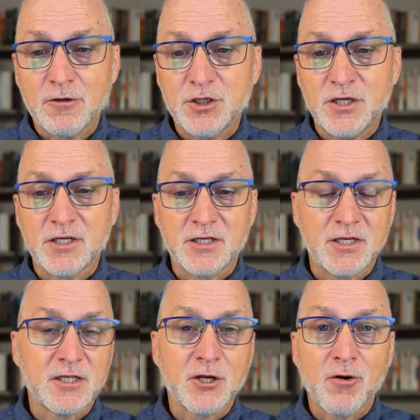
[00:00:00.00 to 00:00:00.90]
Jesus
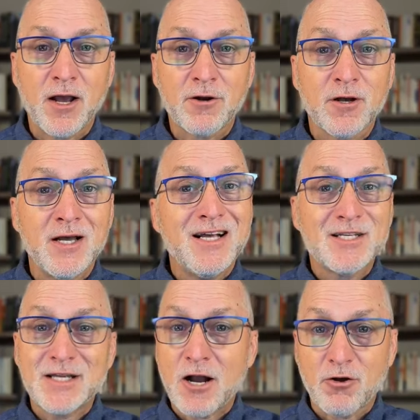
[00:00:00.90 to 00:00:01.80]
is the greater
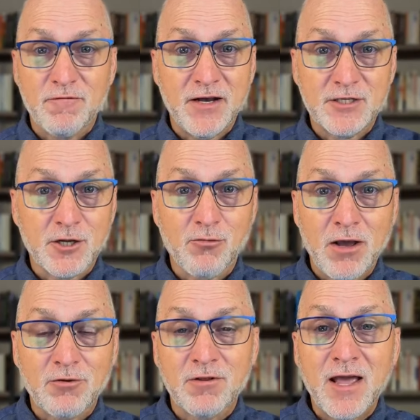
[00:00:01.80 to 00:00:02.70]
sacrifice, the
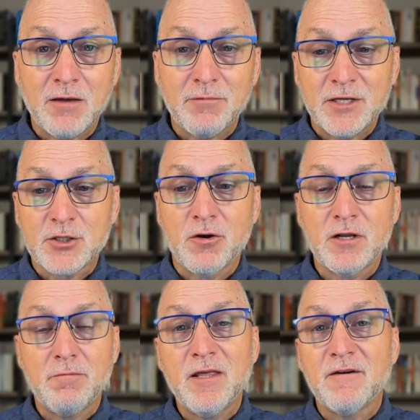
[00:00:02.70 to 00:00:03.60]
greater lamb. He's going
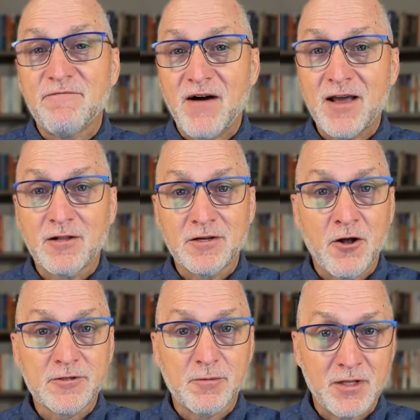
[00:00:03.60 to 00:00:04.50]
to be the final and
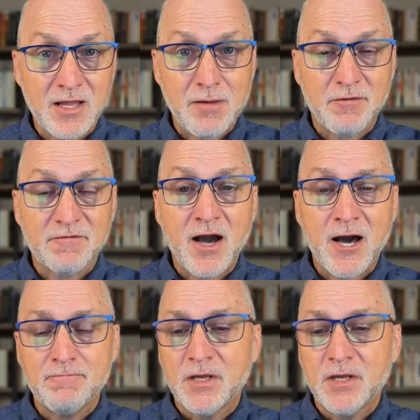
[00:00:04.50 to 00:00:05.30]
ultimate Lamb of God.